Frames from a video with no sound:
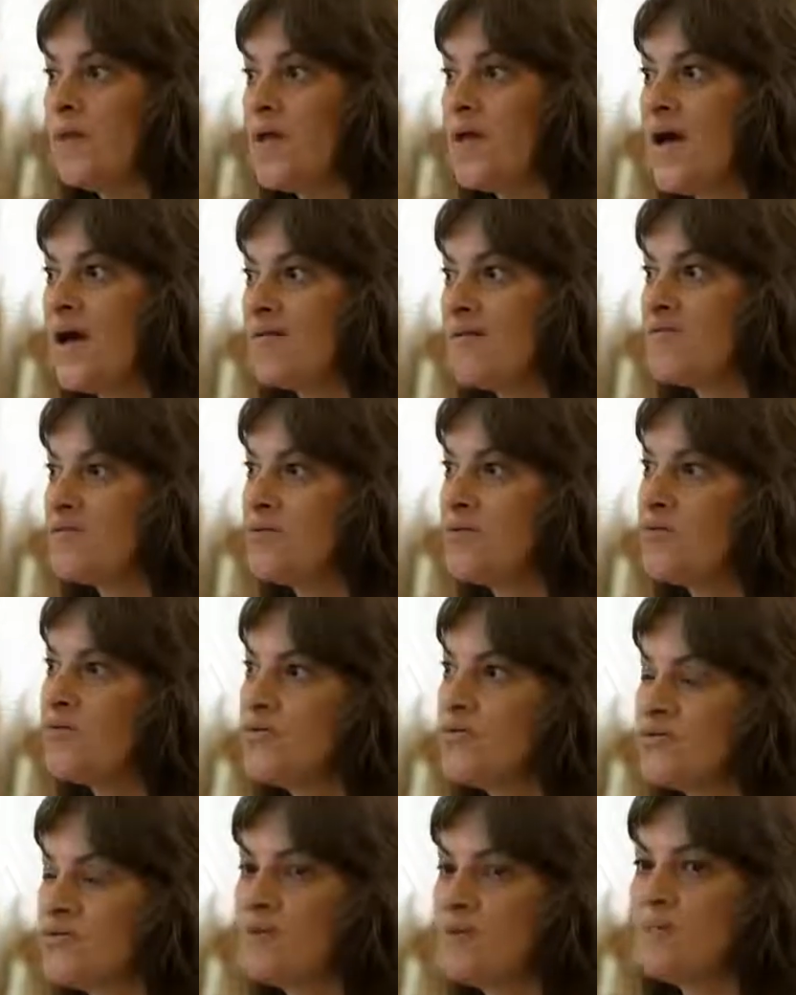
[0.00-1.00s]
You have to
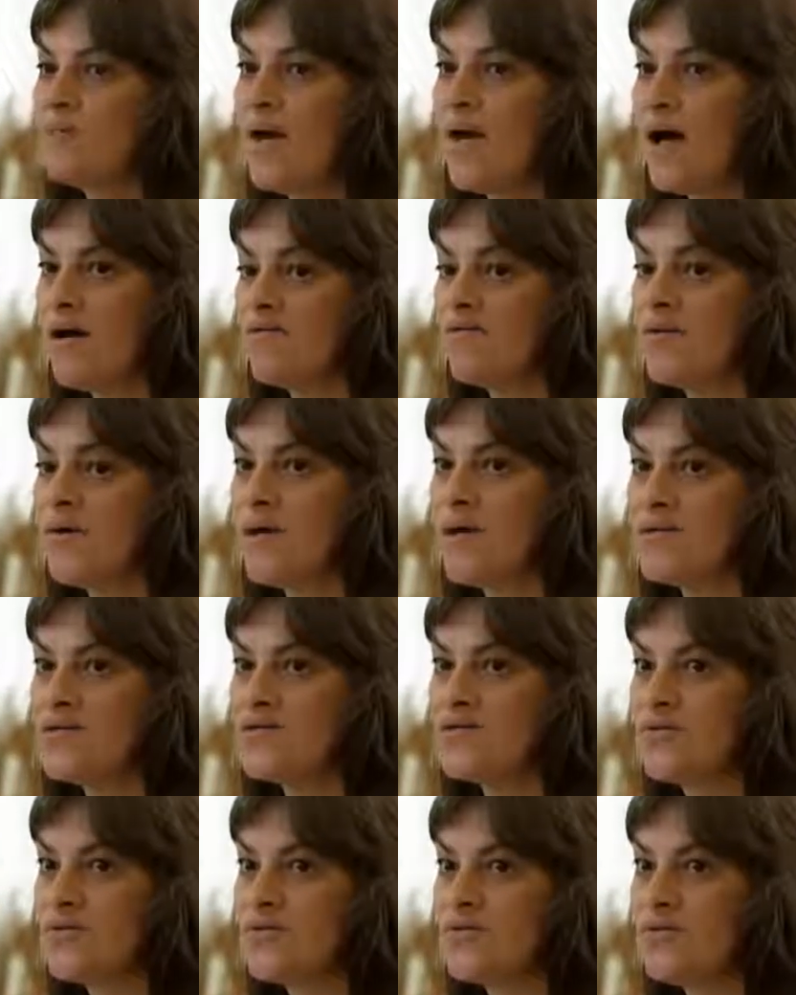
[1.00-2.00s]
also have your head
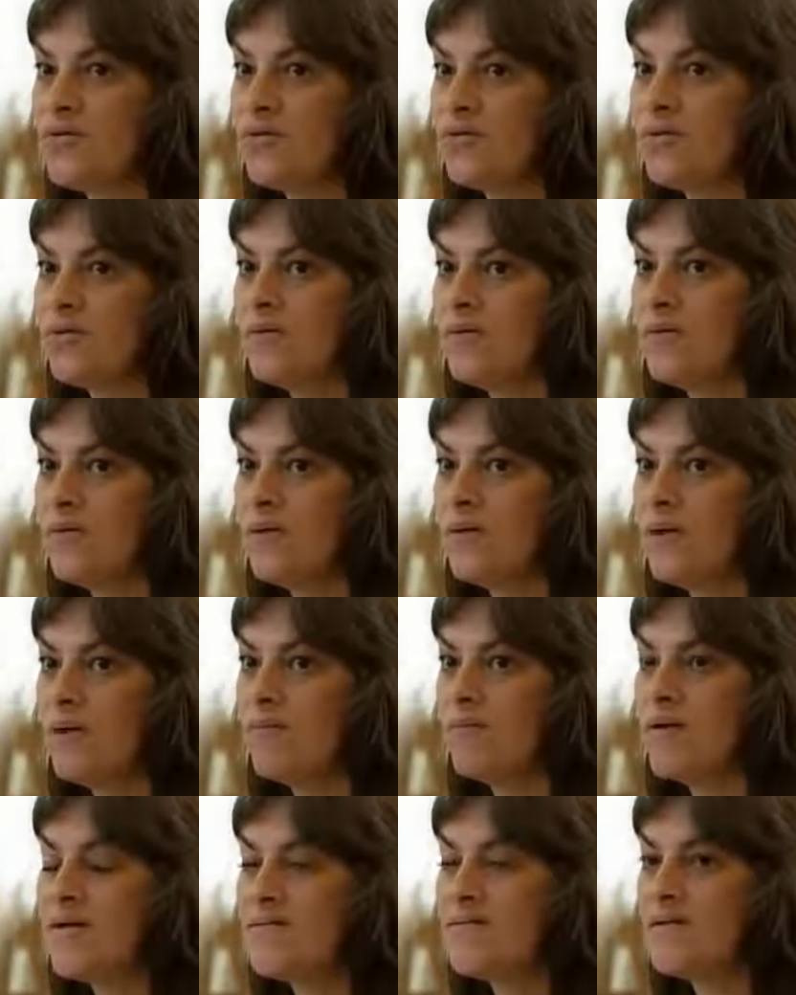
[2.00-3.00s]
screwed on
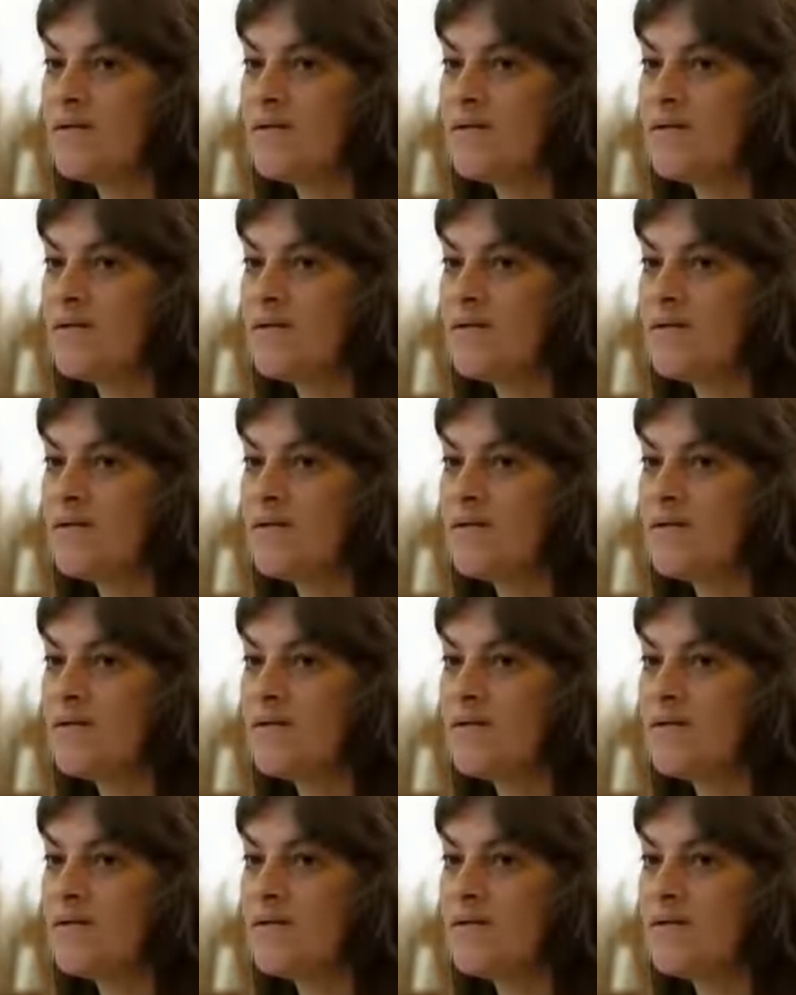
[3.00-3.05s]
and be